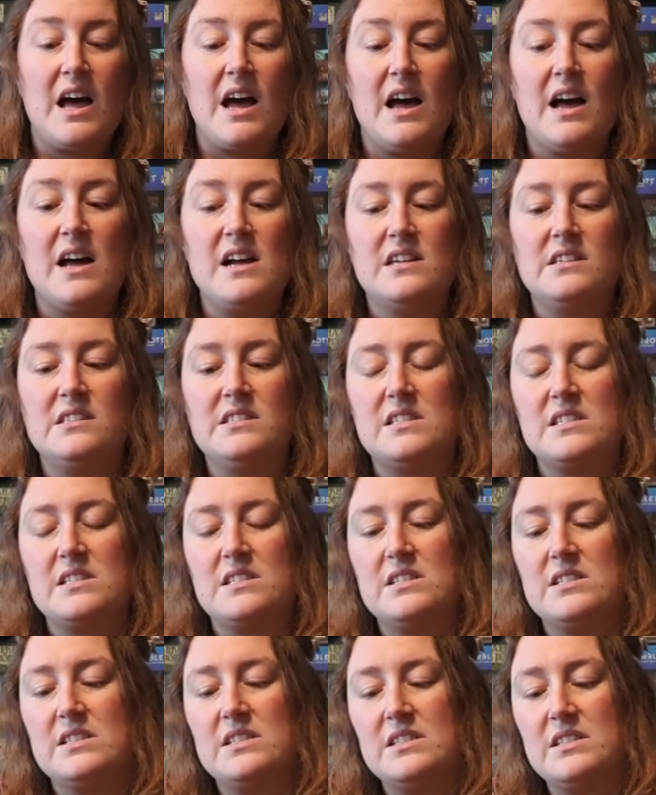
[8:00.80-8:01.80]
and
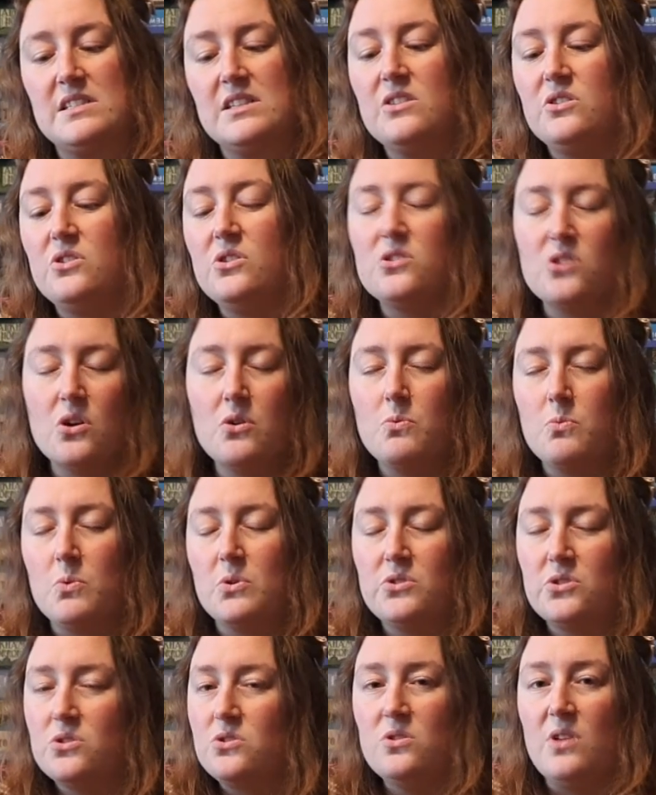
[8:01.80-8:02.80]
you don't
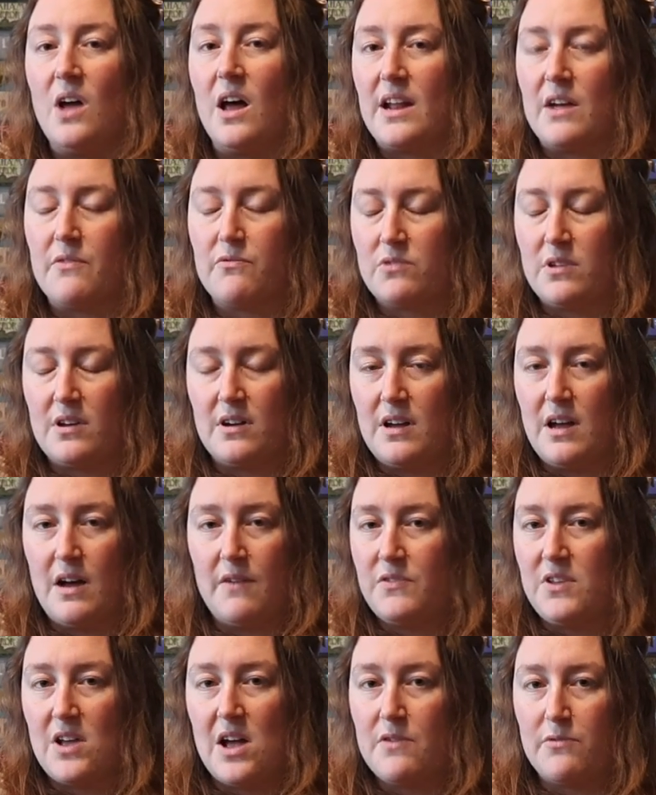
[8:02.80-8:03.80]
want to do that
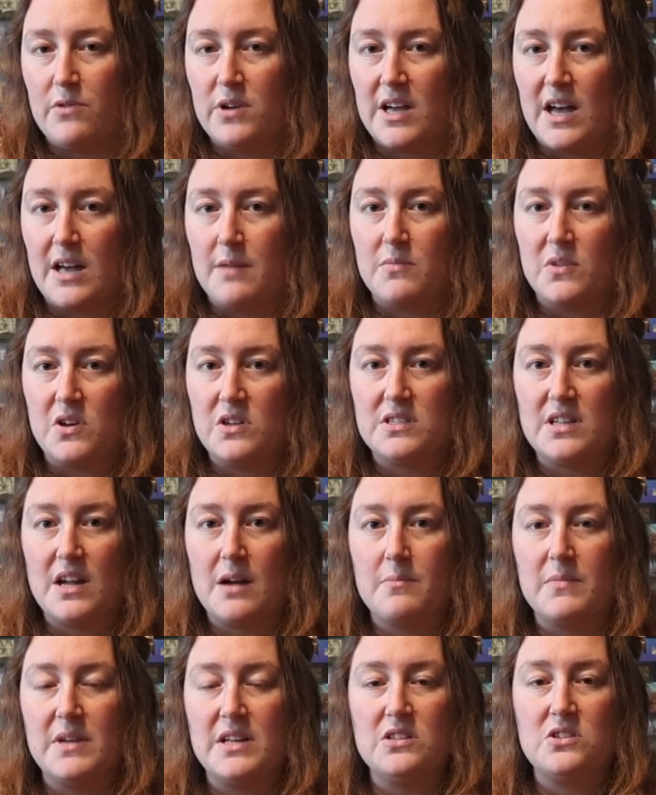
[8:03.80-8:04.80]
after every game, because
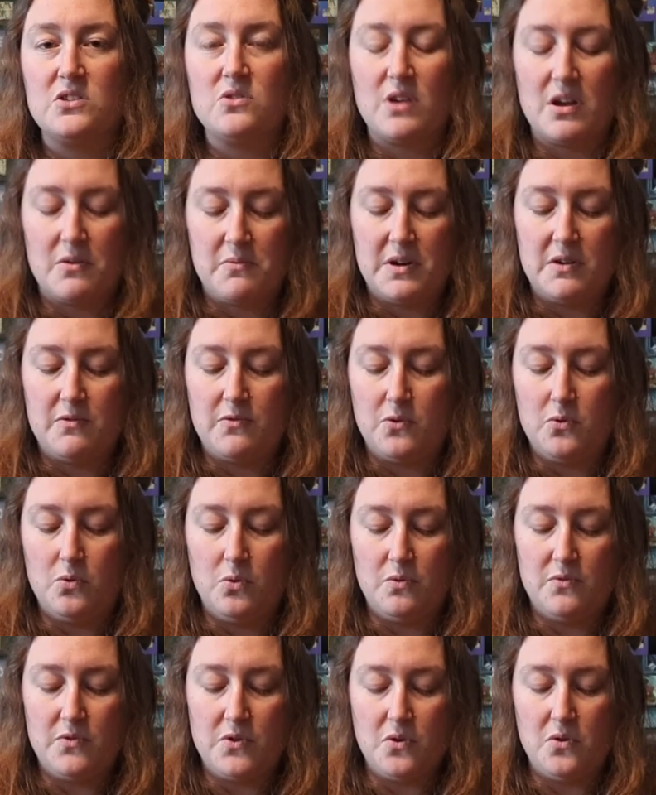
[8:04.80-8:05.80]
that means you get rid of
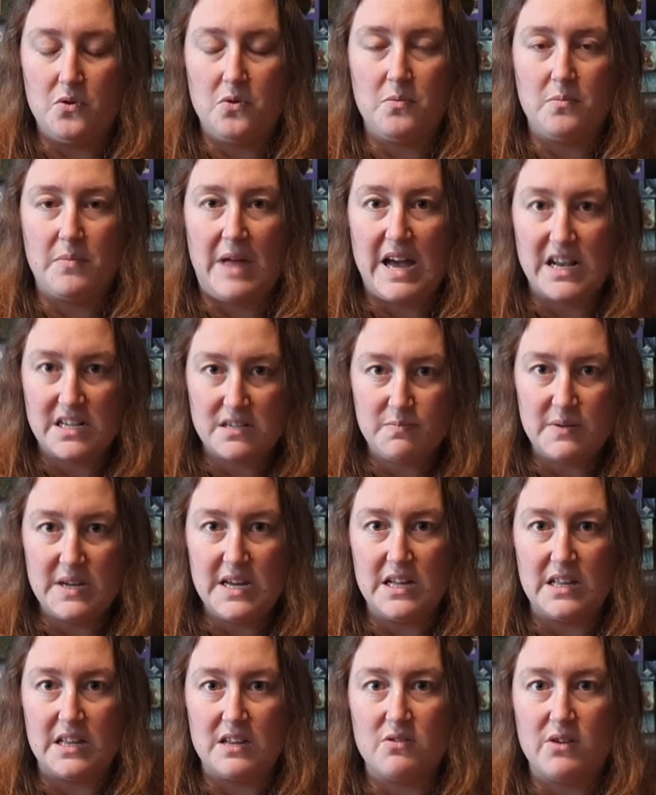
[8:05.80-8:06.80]
all of your
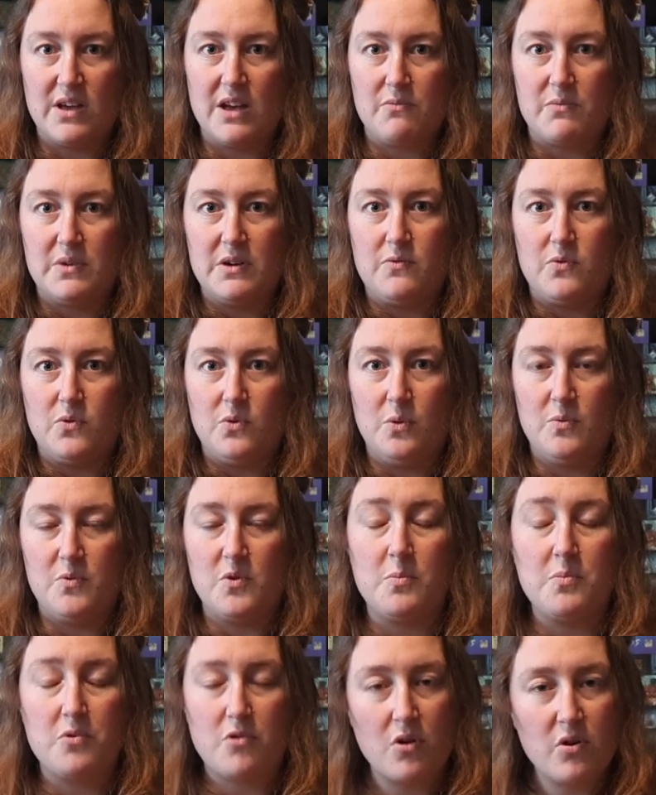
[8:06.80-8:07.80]
XP, you get rid of all of
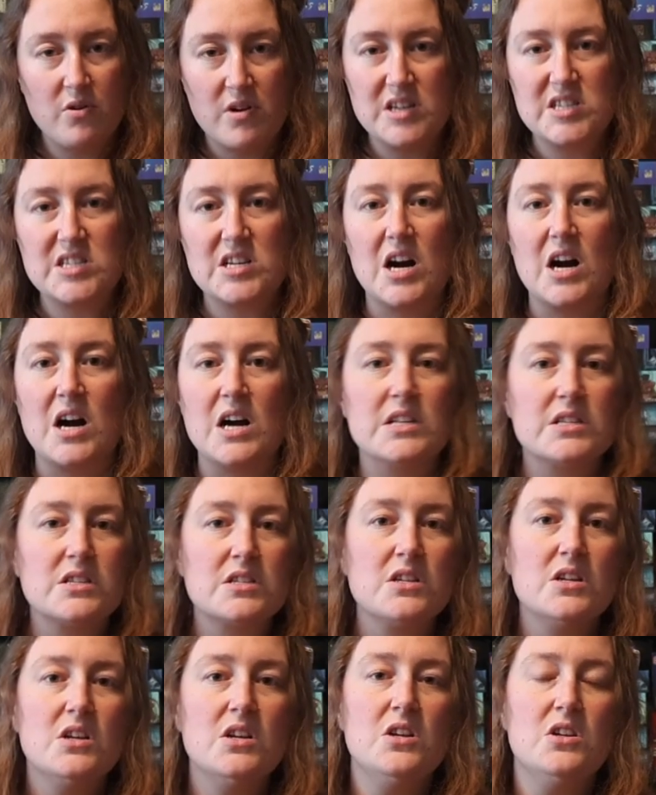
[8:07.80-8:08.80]
your progress
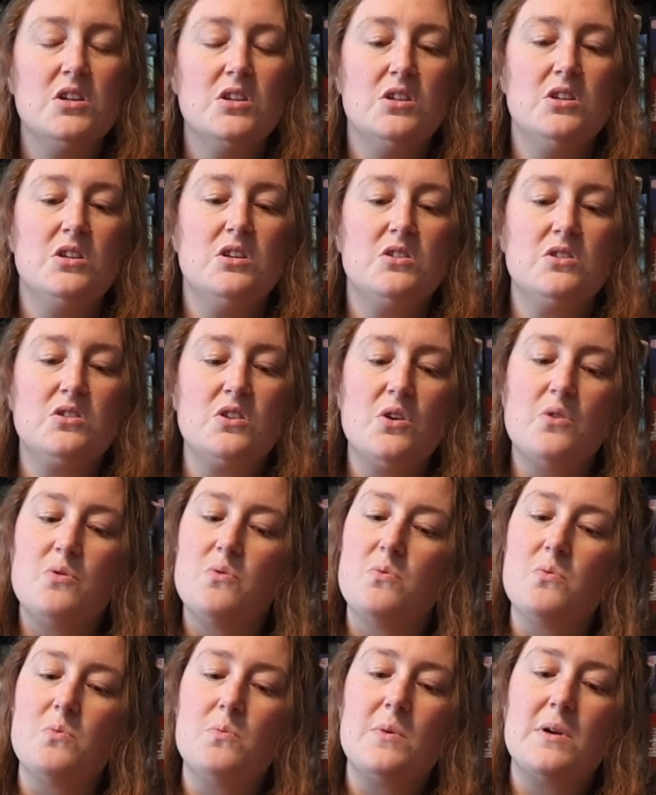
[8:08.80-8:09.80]
cards.
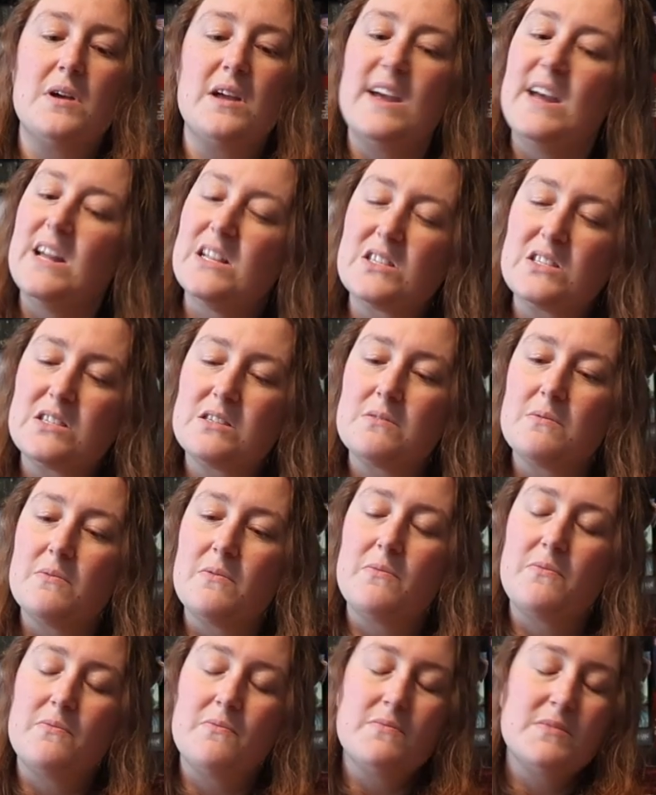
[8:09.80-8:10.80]
So it's,
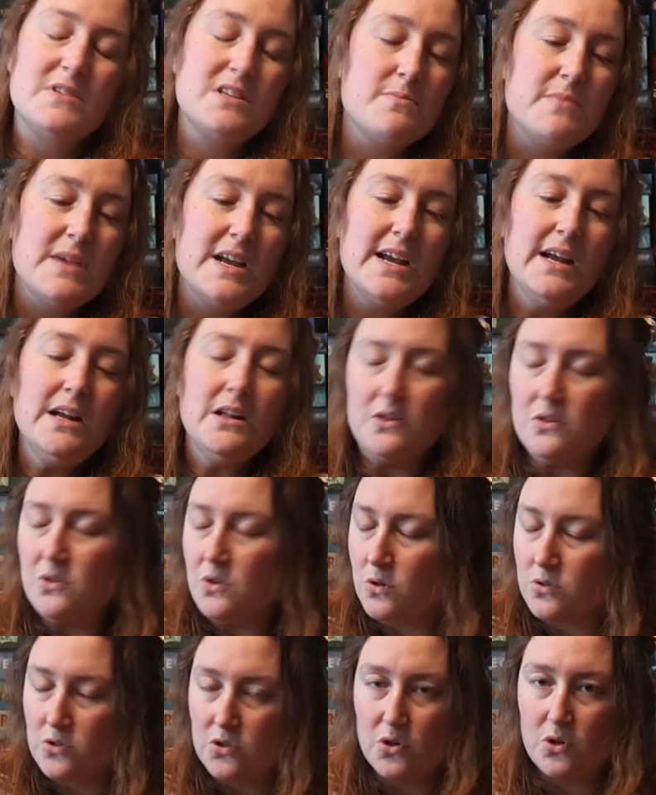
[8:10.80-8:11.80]
to me,
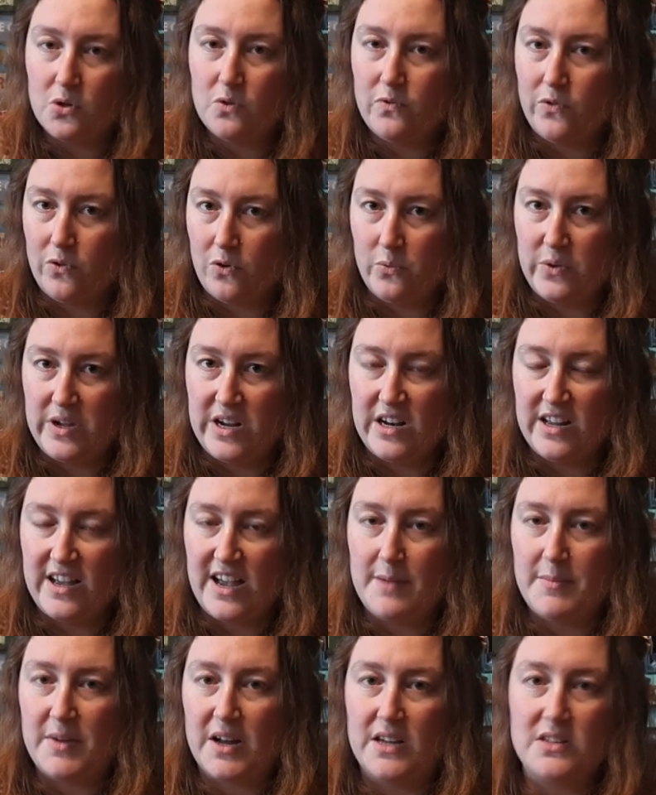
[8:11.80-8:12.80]
not good for a weekly
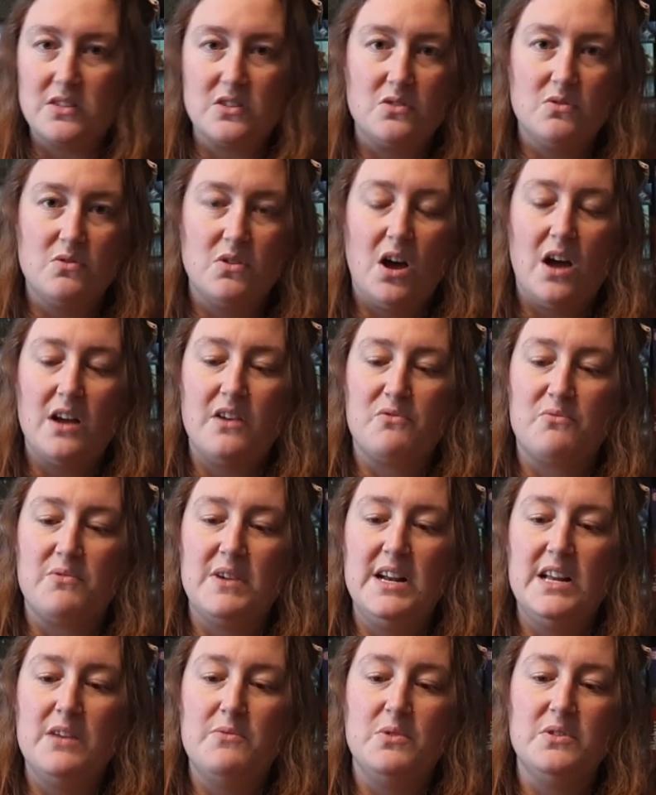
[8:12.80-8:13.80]
game night. You kind of
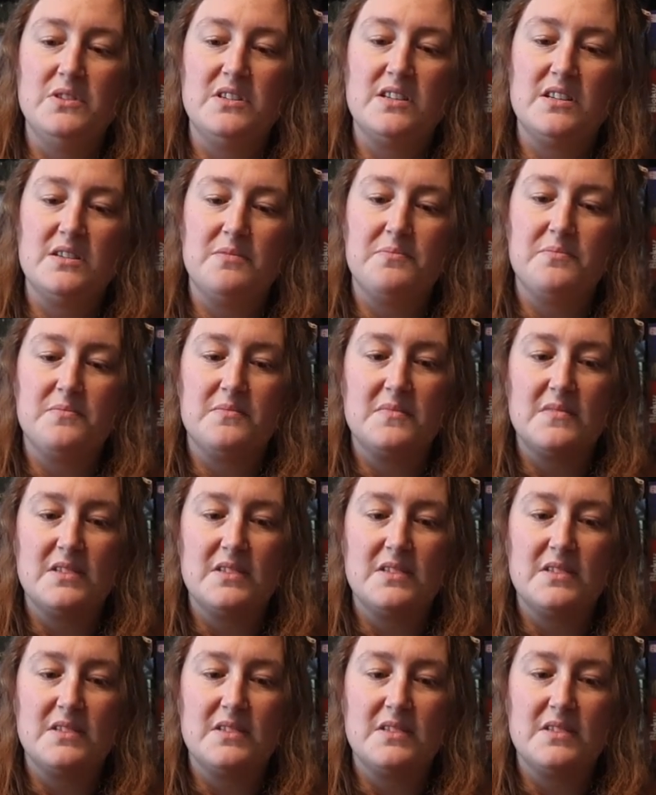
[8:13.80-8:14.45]
really want to